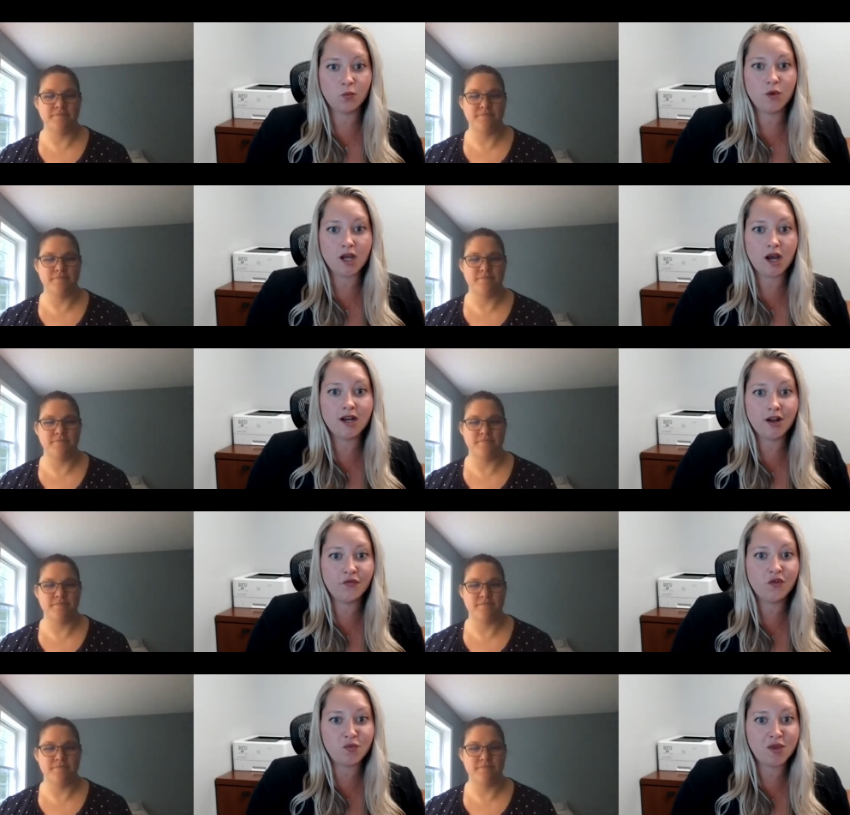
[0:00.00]
Speaker 1: And we
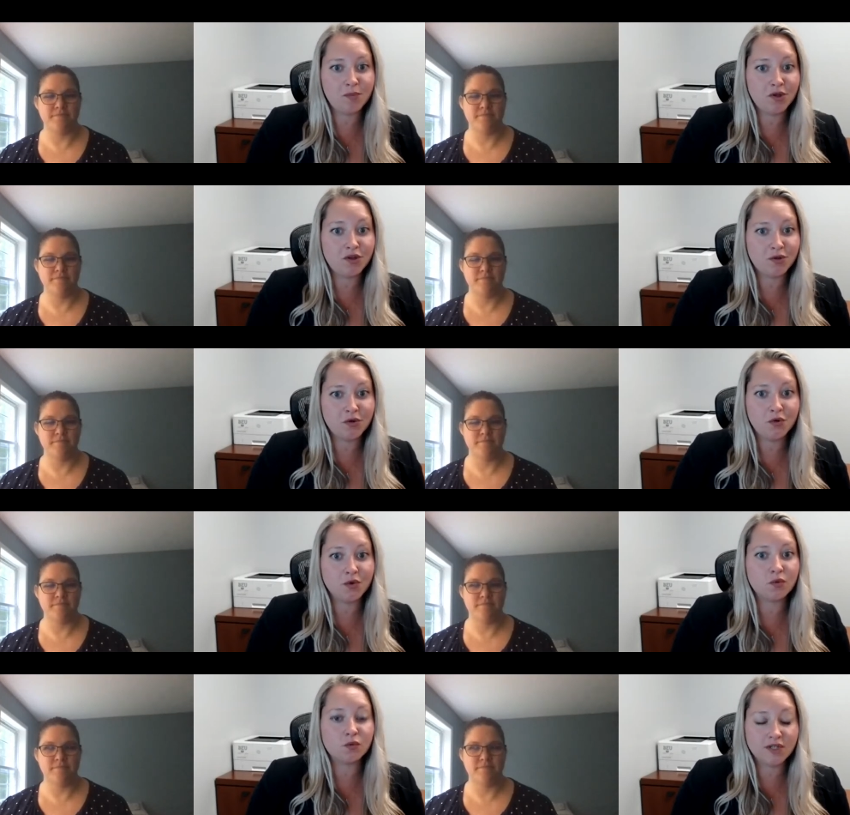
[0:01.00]
got a few
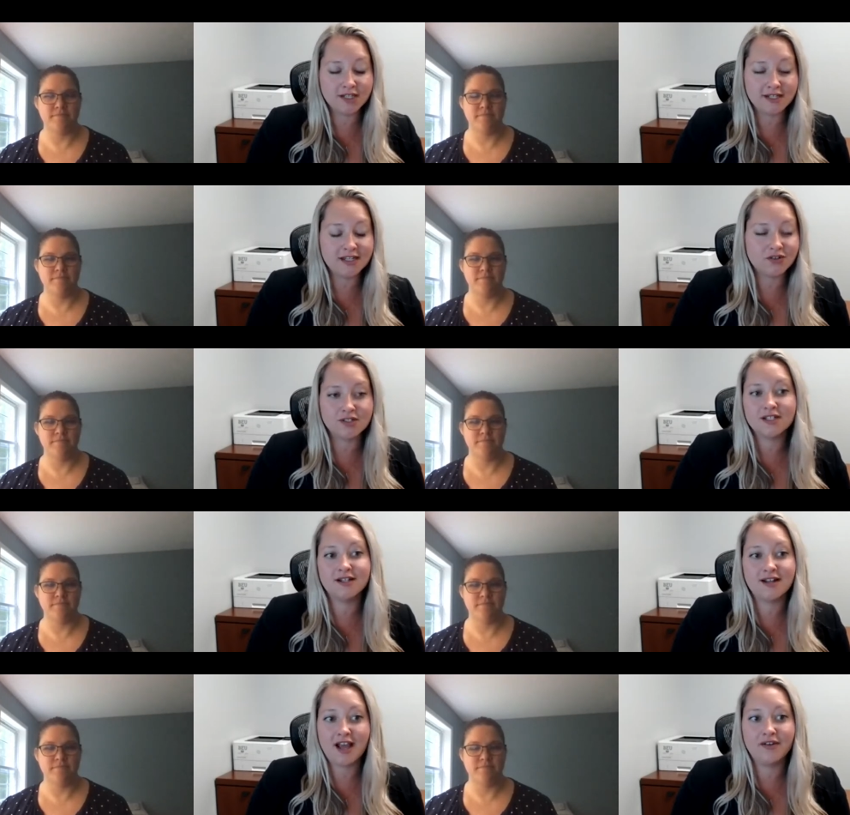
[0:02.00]
people who were really
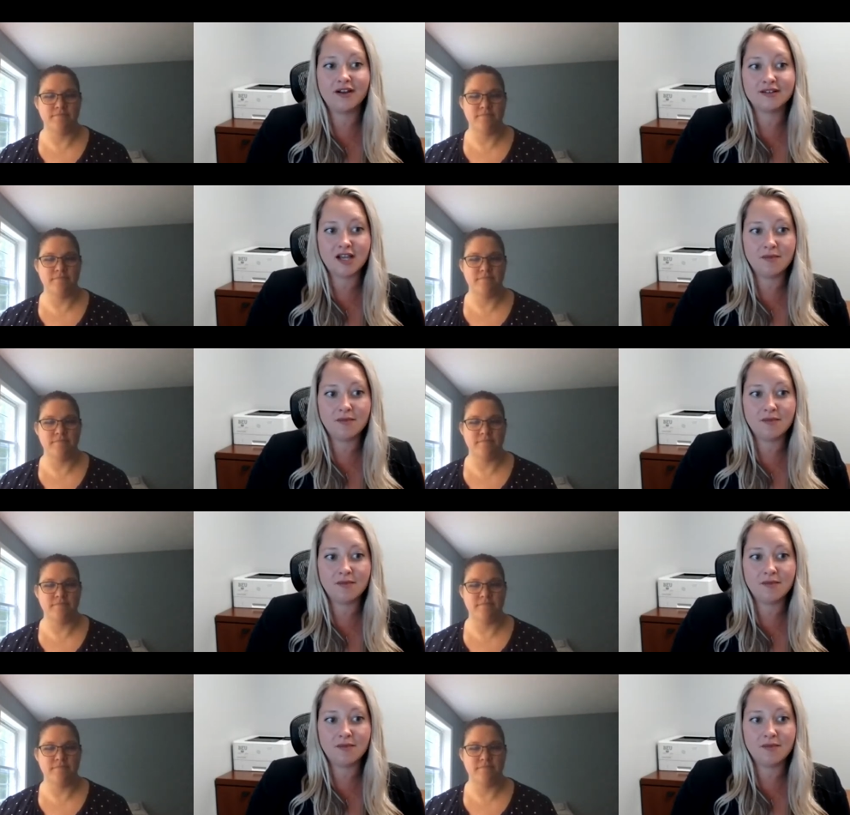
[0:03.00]
interested in having